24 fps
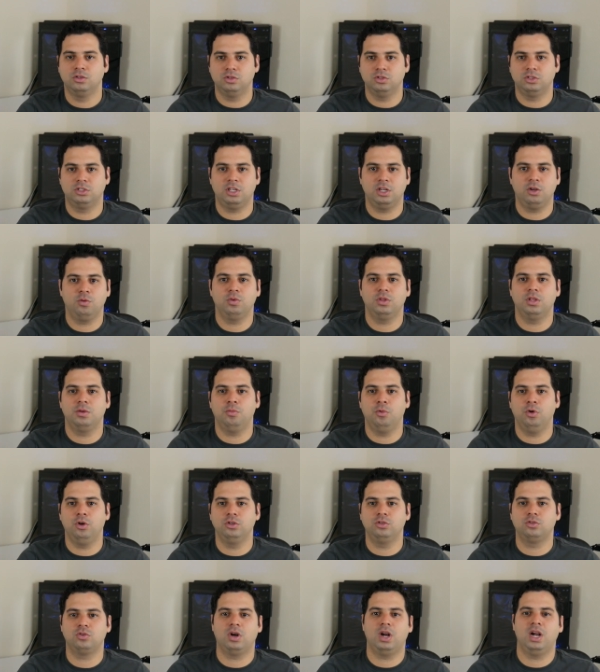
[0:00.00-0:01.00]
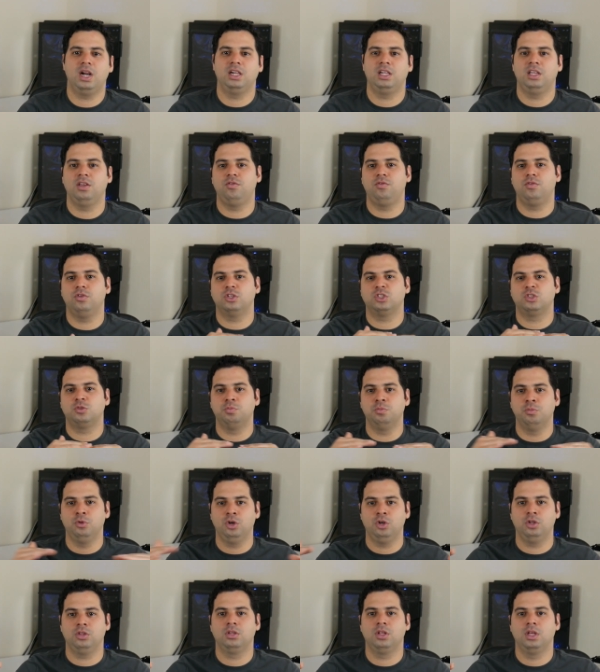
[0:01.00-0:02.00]
to sync with the monitor and give you
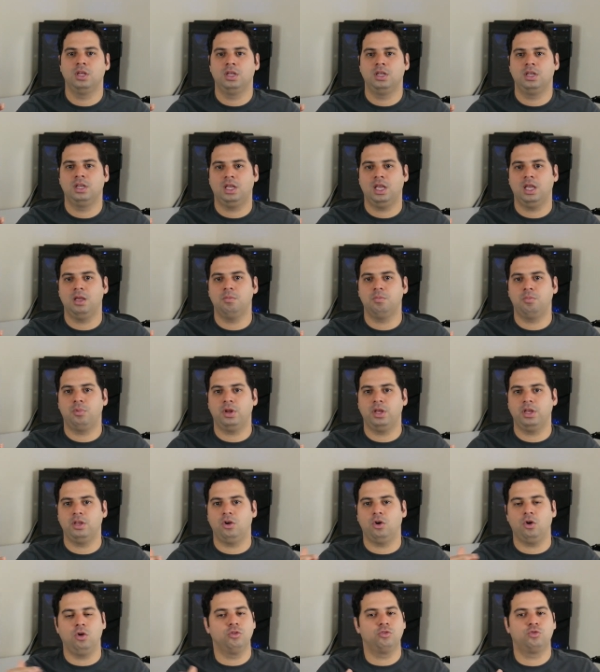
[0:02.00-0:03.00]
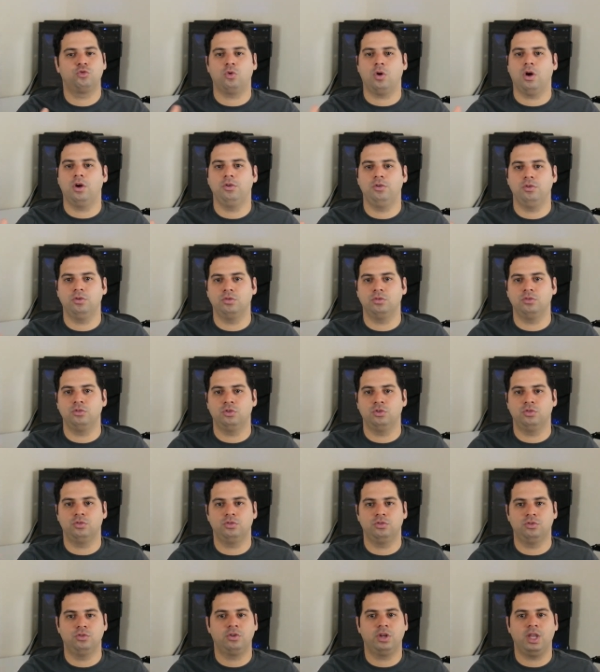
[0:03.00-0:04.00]
smooth gameplay all throughout
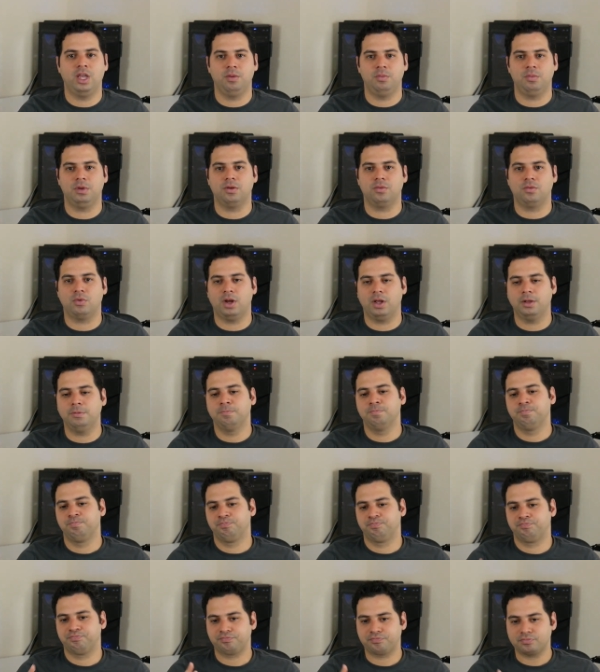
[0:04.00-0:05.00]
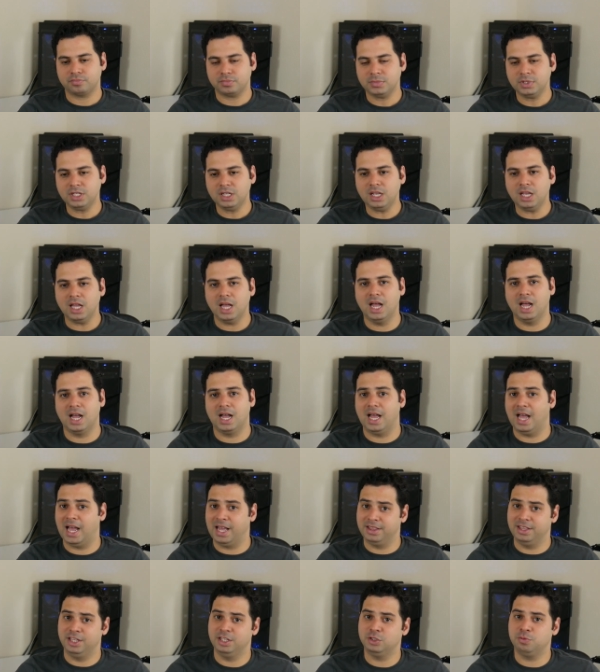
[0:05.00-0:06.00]
your gaming, right?
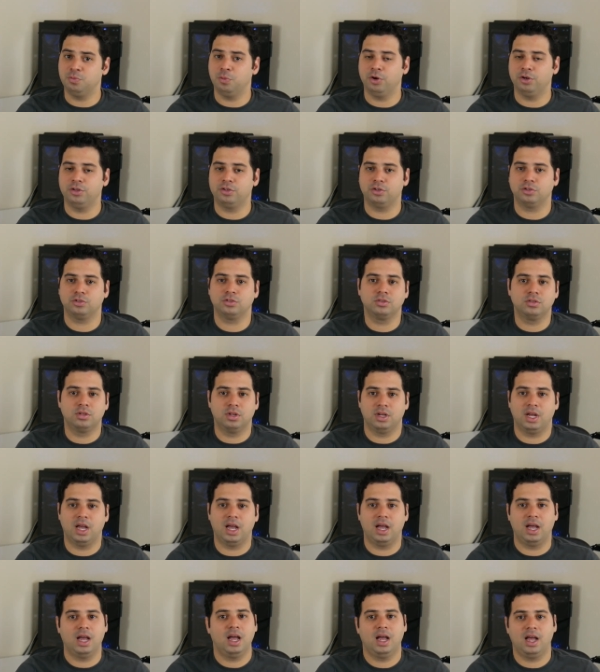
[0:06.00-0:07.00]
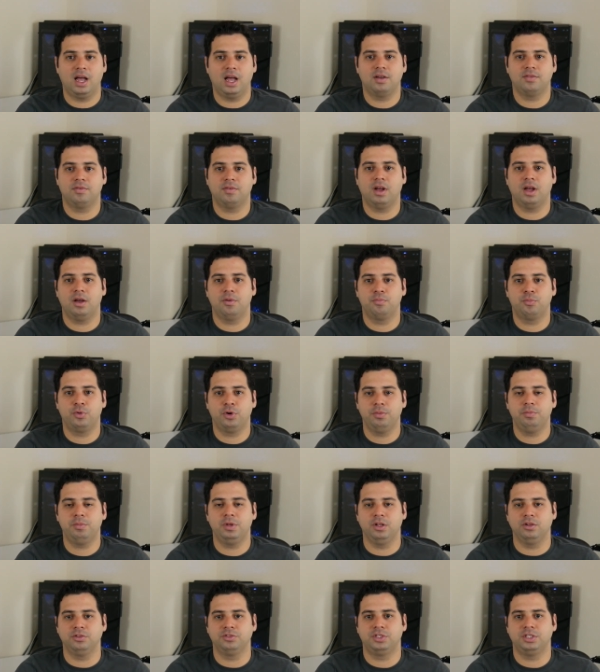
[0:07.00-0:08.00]
And these monitors have a
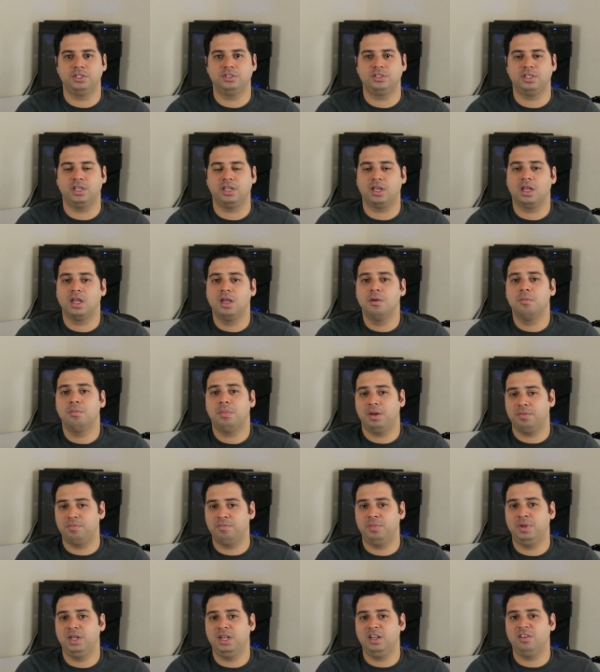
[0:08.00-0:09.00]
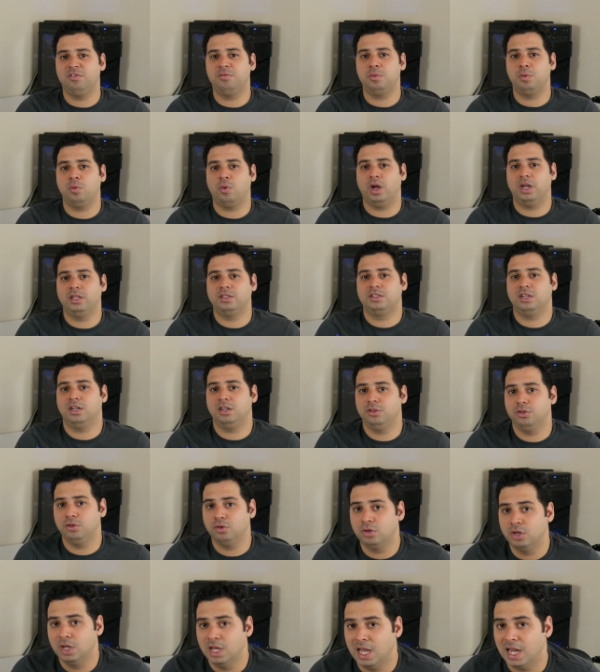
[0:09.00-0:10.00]
pre-built G-Sync, but believe me when I tell
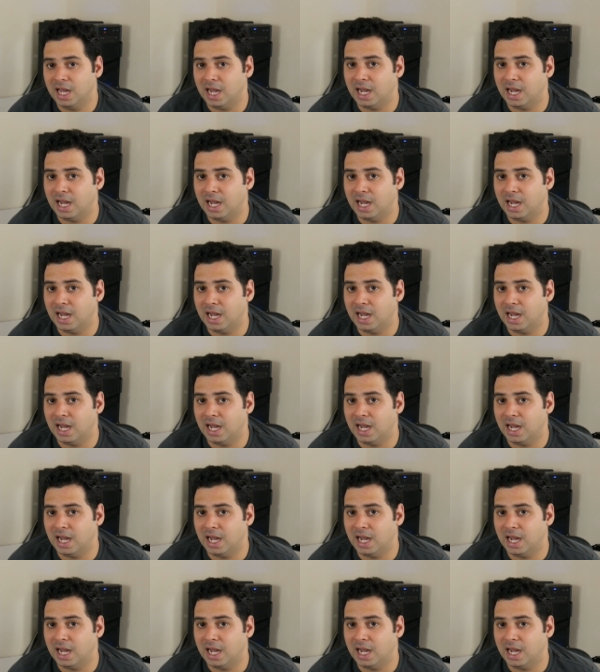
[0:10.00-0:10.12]
you,